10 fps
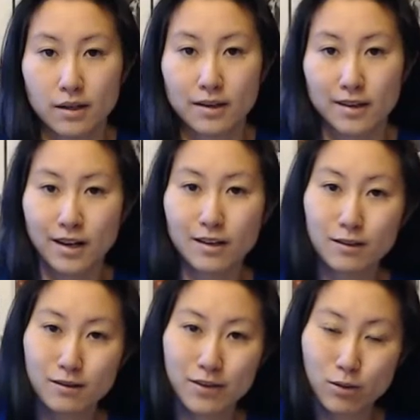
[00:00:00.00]
Hello
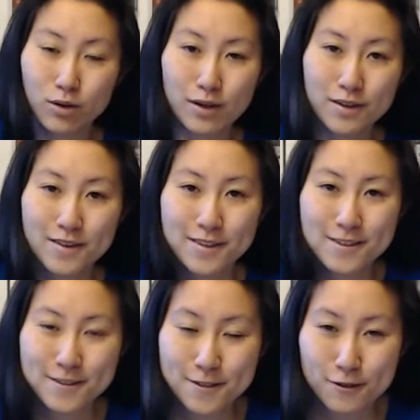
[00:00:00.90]
everyone, this is
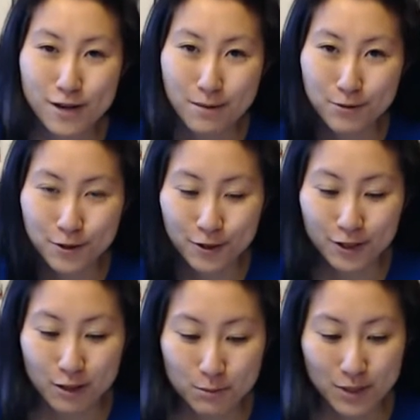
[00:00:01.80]
ZeroRaptor
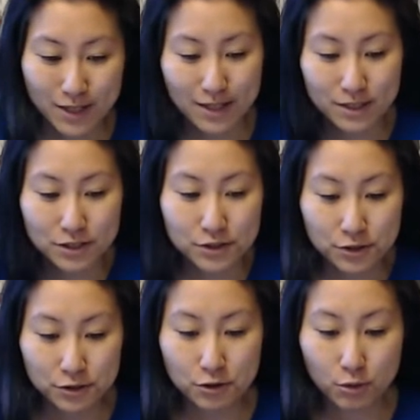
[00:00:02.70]
coming at
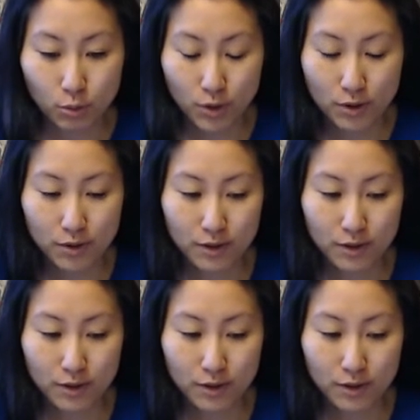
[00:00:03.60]
you with